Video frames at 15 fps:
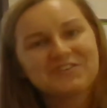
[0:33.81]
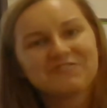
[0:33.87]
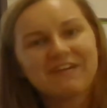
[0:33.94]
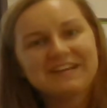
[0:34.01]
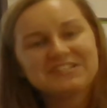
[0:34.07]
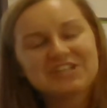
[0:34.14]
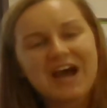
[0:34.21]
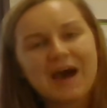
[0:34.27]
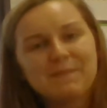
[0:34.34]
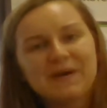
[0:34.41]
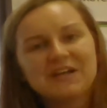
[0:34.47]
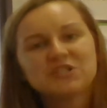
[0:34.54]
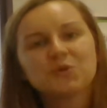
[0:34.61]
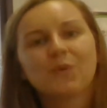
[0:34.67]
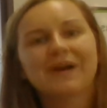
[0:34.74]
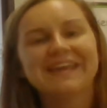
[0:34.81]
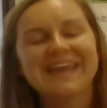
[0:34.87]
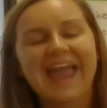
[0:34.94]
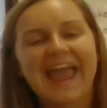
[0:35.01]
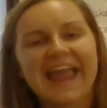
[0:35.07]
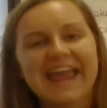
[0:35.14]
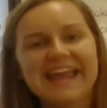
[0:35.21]
Great job,
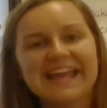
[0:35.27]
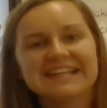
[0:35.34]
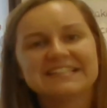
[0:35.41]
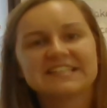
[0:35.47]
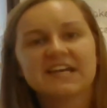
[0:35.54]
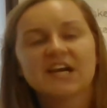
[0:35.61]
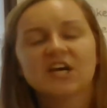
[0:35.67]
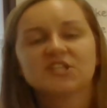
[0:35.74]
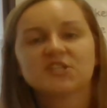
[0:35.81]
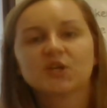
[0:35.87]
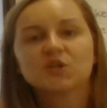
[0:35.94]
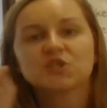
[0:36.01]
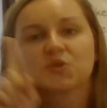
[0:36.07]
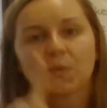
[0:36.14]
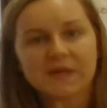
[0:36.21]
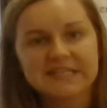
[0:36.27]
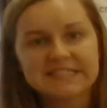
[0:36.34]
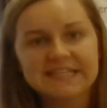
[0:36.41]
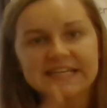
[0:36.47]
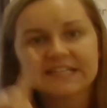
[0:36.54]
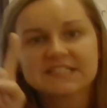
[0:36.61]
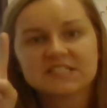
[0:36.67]
28. So it goes
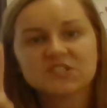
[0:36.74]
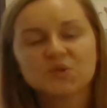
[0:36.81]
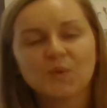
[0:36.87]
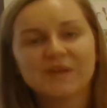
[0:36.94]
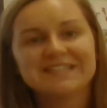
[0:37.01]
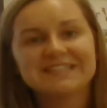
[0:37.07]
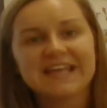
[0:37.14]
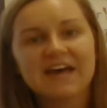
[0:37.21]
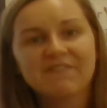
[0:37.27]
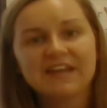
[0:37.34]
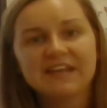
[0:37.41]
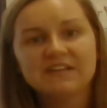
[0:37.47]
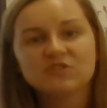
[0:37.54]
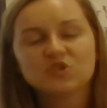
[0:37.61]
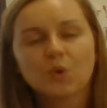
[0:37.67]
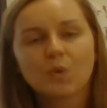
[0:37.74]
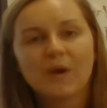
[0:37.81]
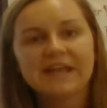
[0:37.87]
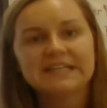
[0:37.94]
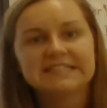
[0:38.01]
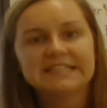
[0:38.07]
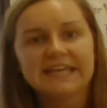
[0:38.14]
26, 27,
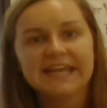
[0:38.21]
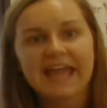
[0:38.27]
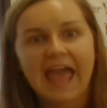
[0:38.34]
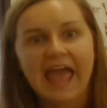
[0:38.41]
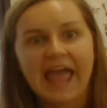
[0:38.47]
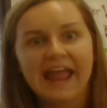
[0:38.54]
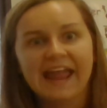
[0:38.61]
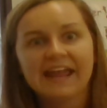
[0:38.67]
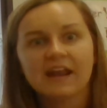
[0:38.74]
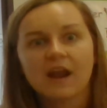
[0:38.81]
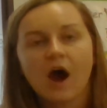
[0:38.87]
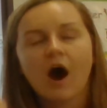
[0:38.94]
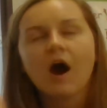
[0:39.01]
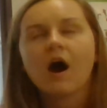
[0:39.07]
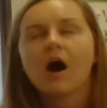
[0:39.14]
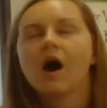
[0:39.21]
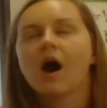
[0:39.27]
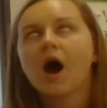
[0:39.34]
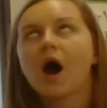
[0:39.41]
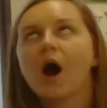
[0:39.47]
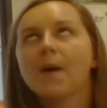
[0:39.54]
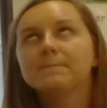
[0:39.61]
28. Oh,
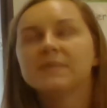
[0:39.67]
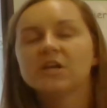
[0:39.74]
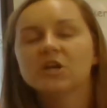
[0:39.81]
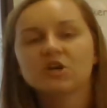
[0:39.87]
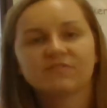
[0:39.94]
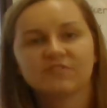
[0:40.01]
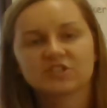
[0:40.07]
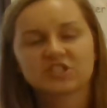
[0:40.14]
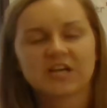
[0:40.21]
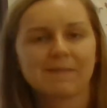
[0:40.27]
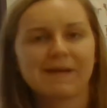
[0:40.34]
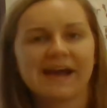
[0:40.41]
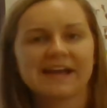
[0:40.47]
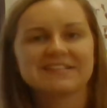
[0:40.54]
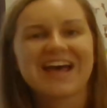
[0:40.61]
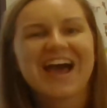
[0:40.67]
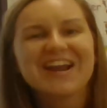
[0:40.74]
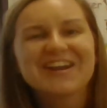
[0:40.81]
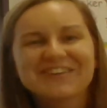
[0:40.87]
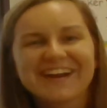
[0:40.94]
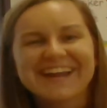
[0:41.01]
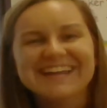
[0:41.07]
beautiful job, guys.
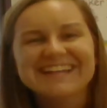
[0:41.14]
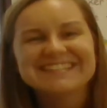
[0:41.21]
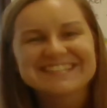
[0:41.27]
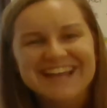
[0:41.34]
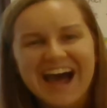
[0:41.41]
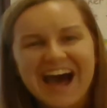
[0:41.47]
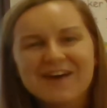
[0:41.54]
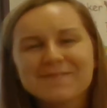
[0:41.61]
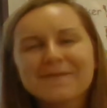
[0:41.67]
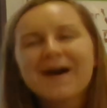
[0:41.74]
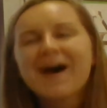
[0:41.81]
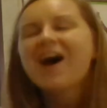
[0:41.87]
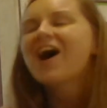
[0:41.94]
Great job.